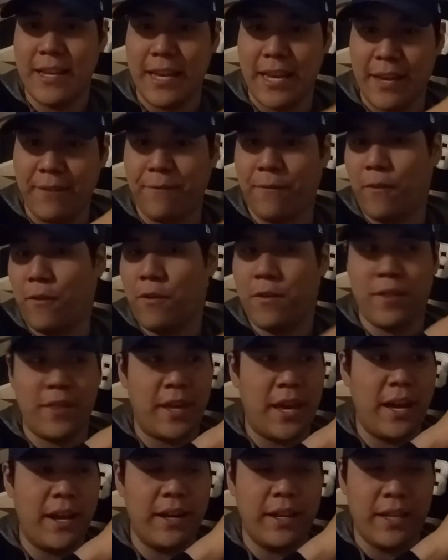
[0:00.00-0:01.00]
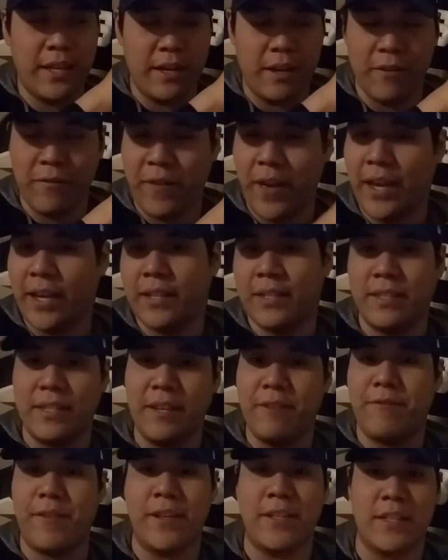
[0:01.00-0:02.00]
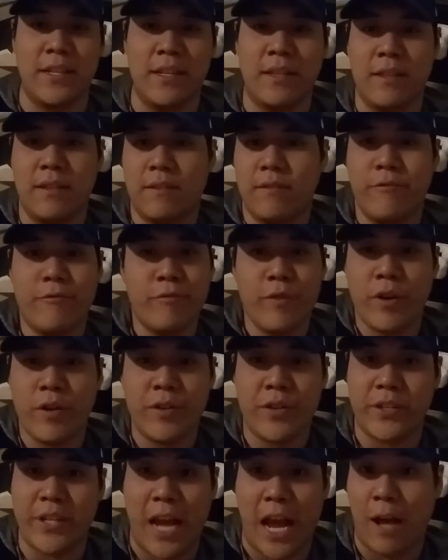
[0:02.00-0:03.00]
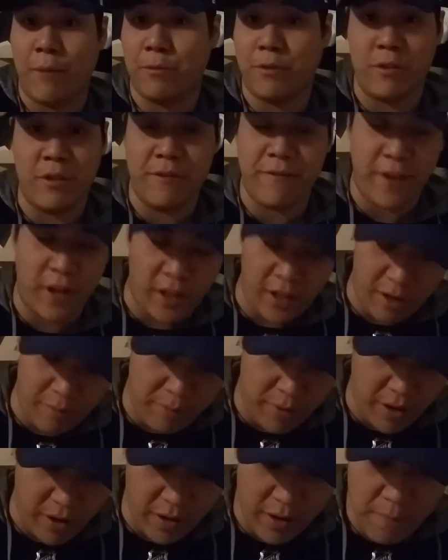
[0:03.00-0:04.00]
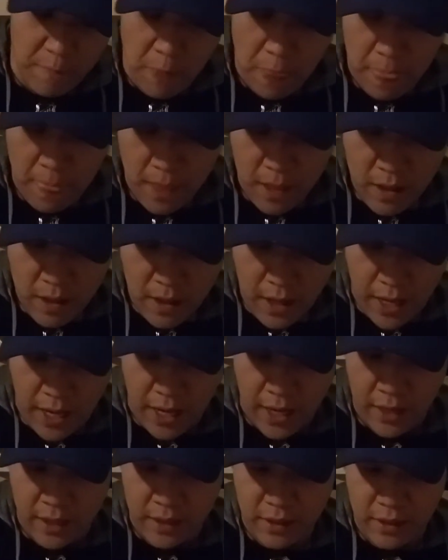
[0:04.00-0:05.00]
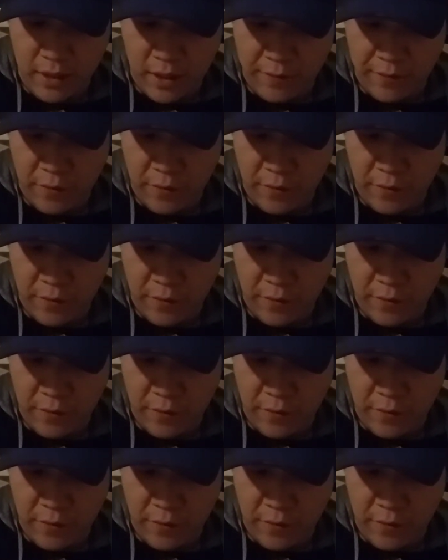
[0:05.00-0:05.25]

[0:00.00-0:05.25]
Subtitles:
for that, you know, Vegas defense. And we're just absolutely falling apart. And, of